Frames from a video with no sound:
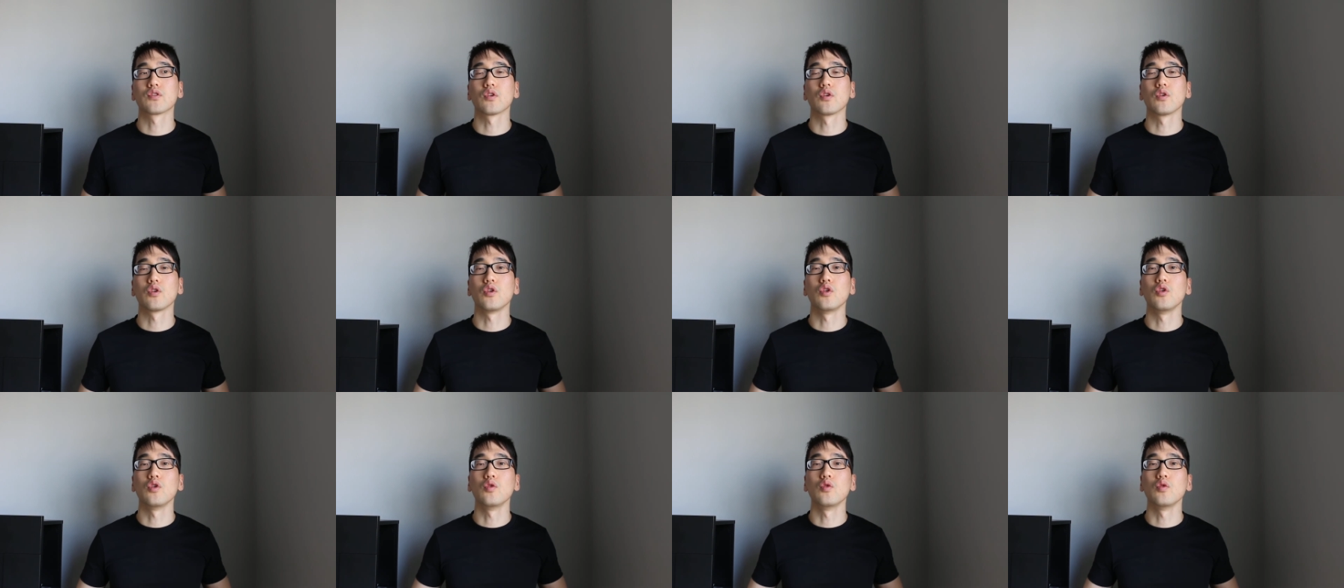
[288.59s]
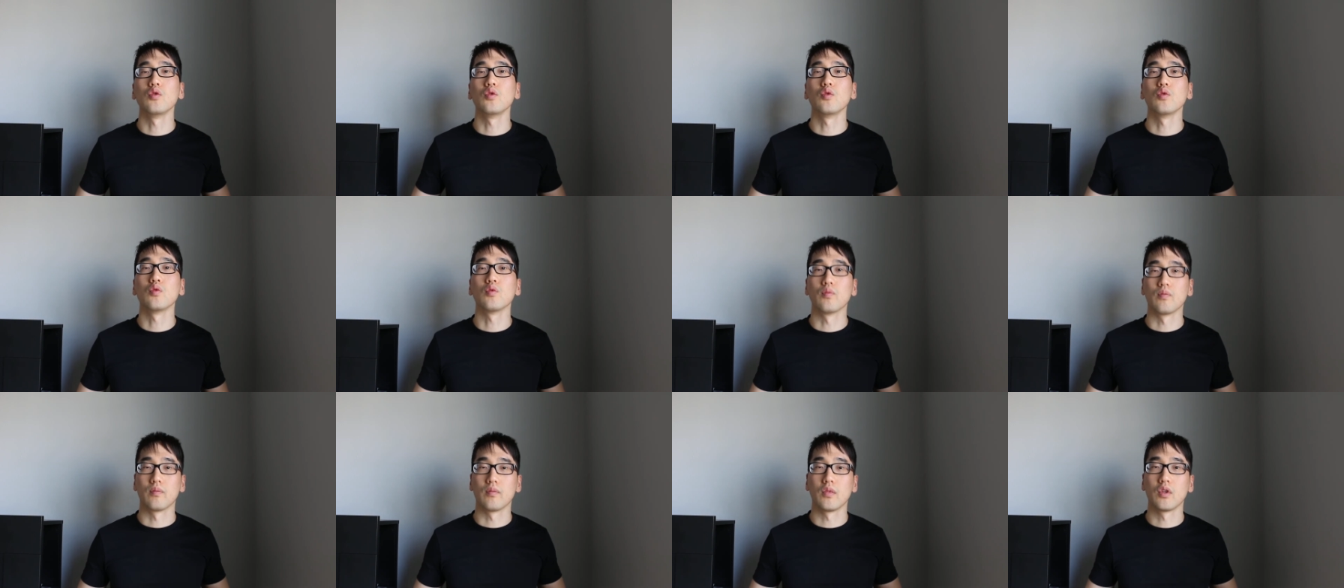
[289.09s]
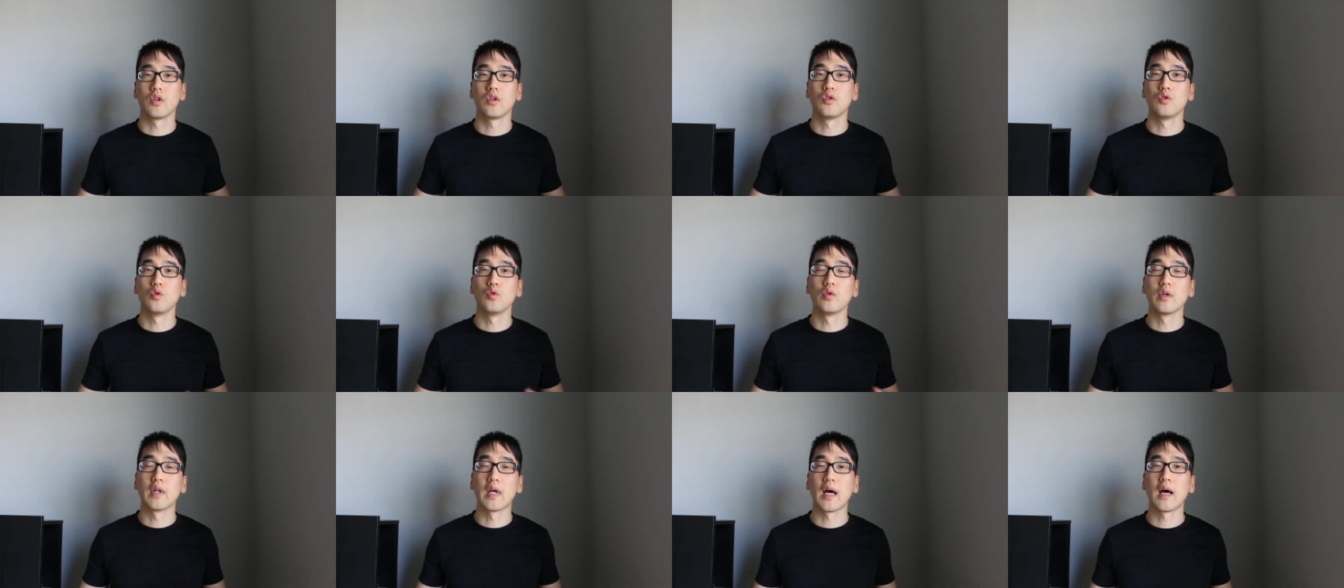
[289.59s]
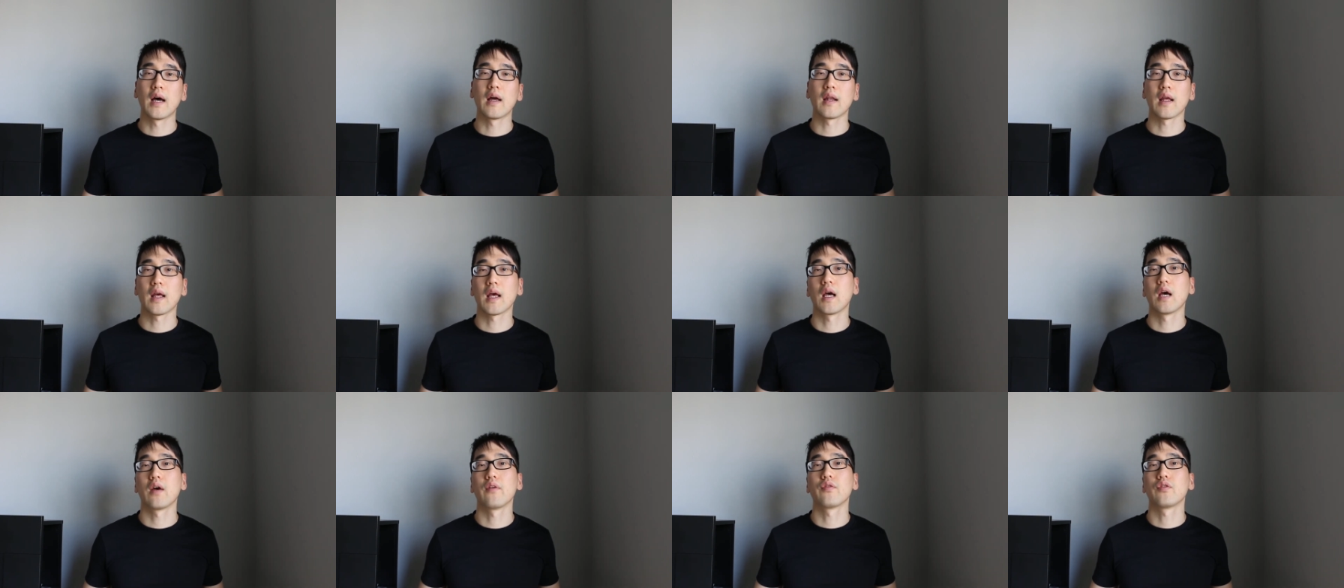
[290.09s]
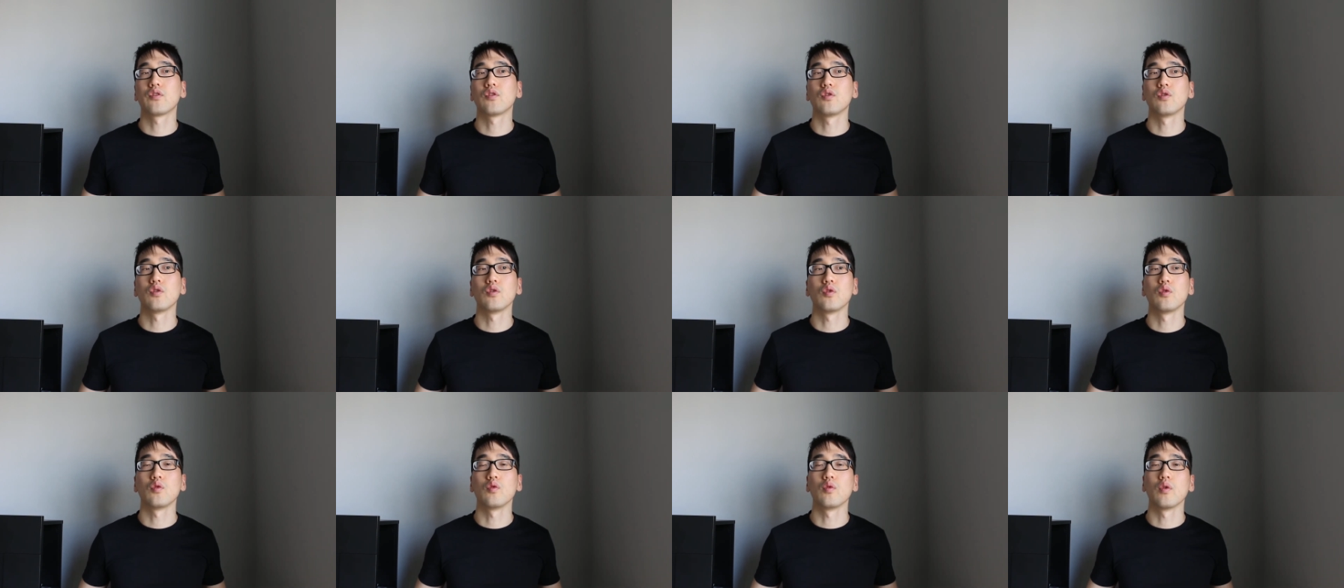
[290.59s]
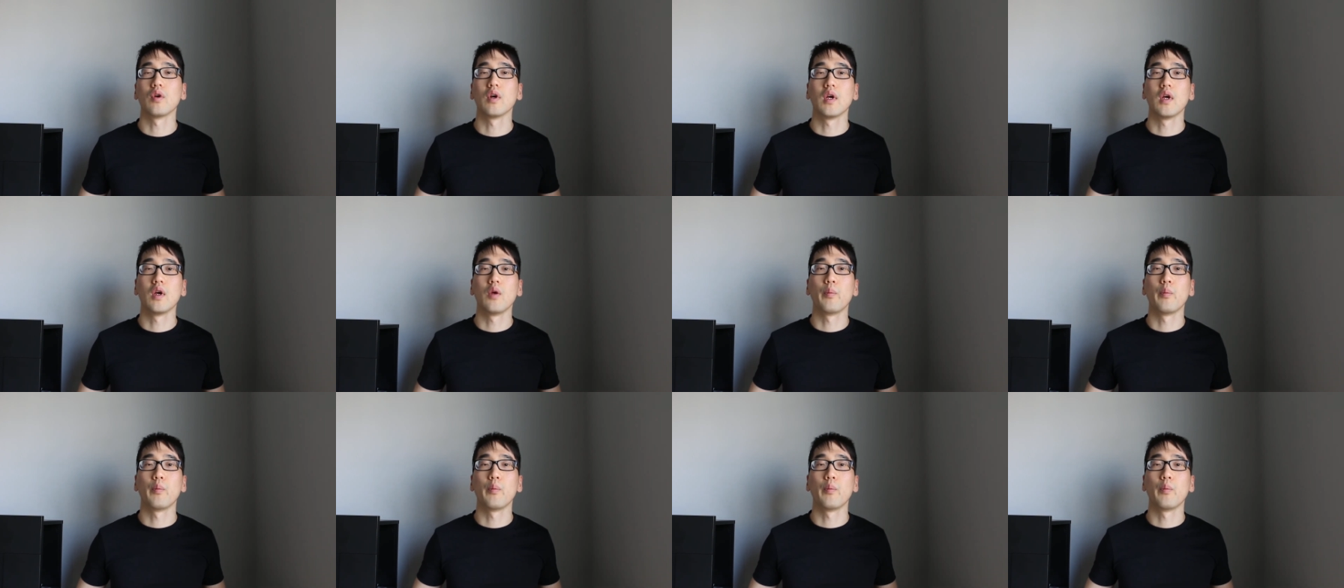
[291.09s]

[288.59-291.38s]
So you do not have to